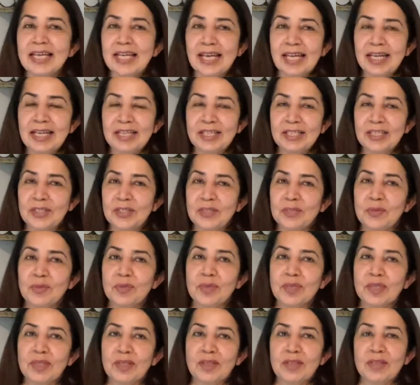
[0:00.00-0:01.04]

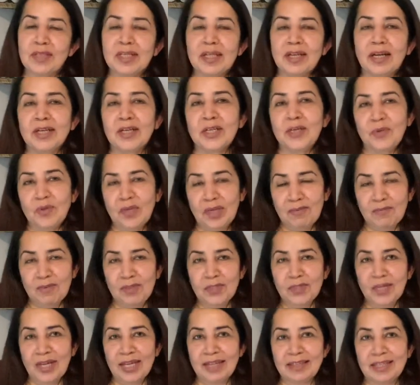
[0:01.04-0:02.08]
to start doing
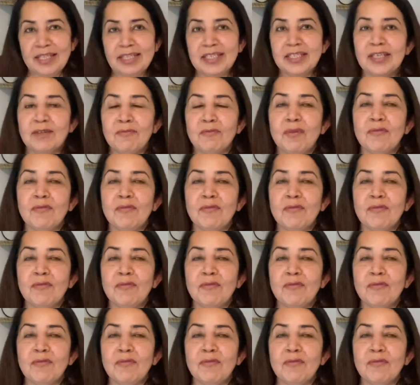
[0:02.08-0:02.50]
visualization,